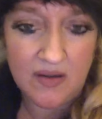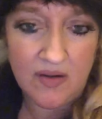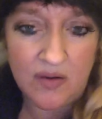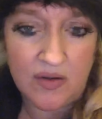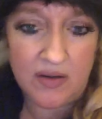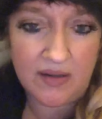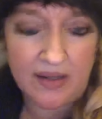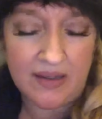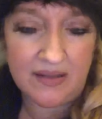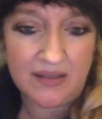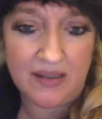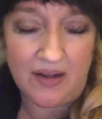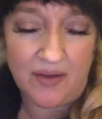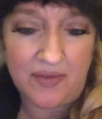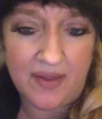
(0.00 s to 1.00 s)
Or like,
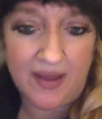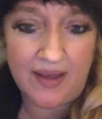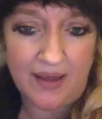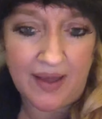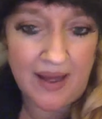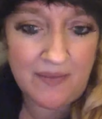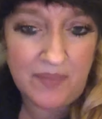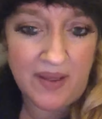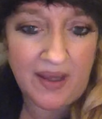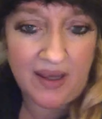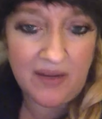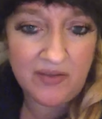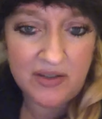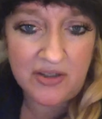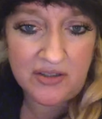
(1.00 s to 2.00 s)
they have
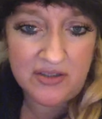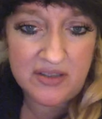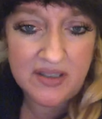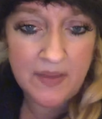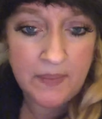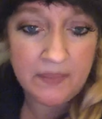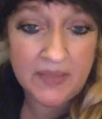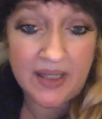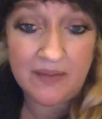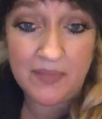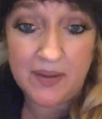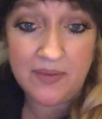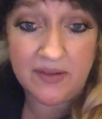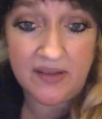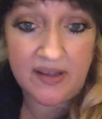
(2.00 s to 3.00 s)
behaviors, like
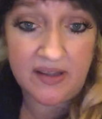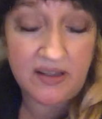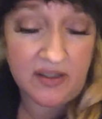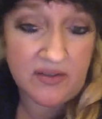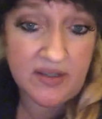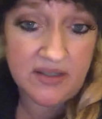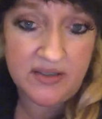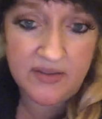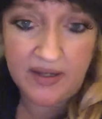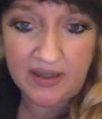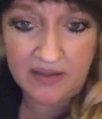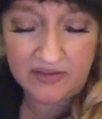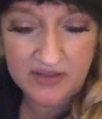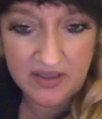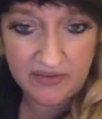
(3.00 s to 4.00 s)
maybe they do
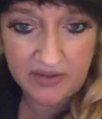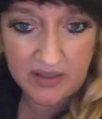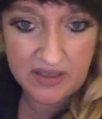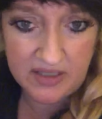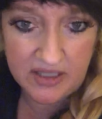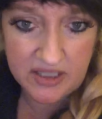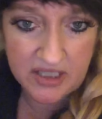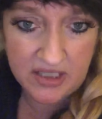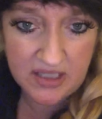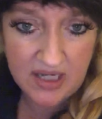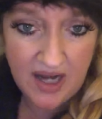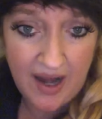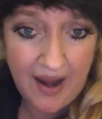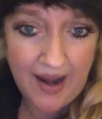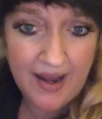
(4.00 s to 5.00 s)
have severe addiction
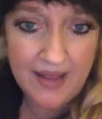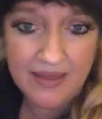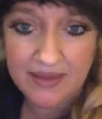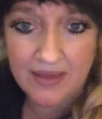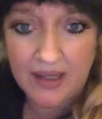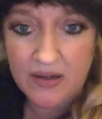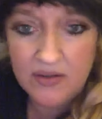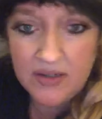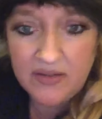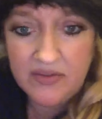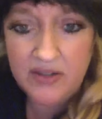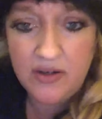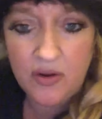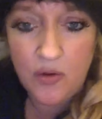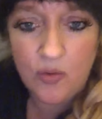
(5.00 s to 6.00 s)
and they don't even
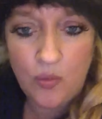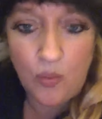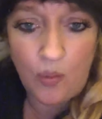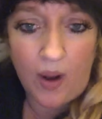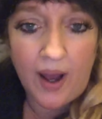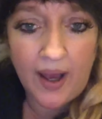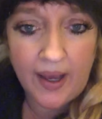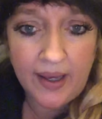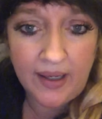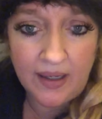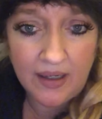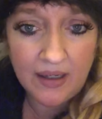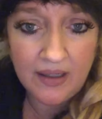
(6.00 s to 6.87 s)
know why,